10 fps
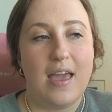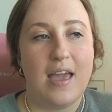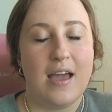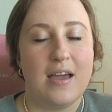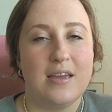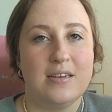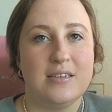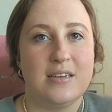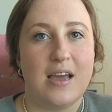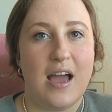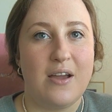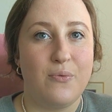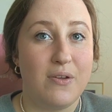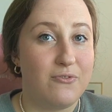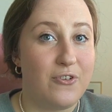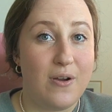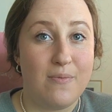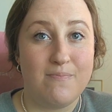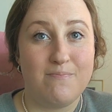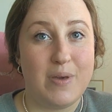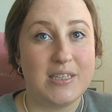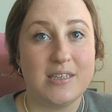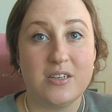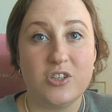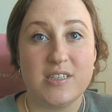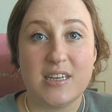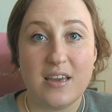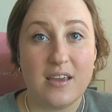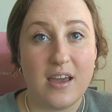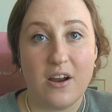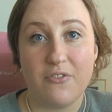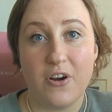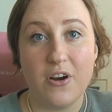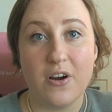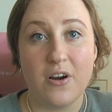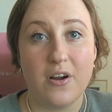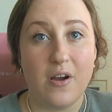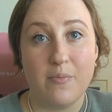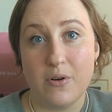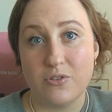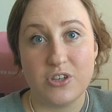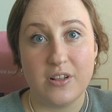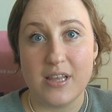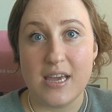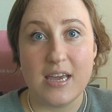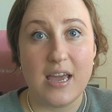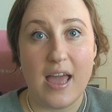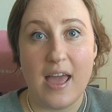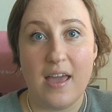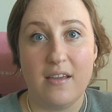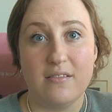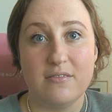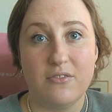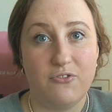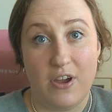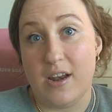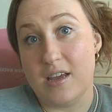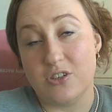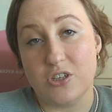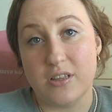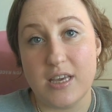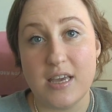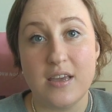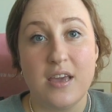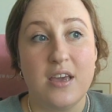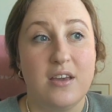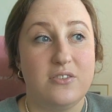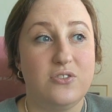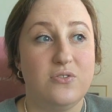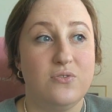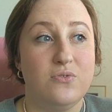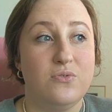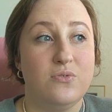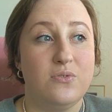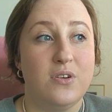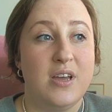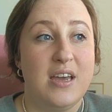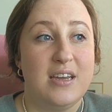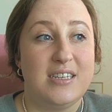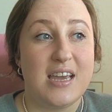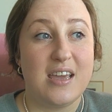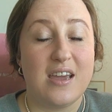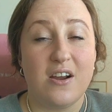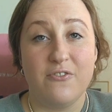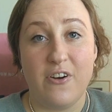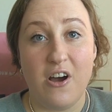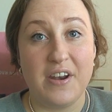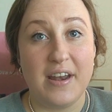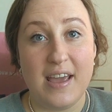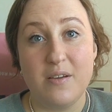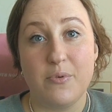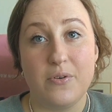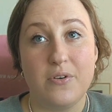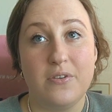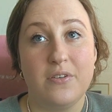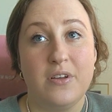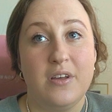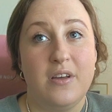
And I went from basically just taking care of her emotionally and financially to taking care of Von and Abel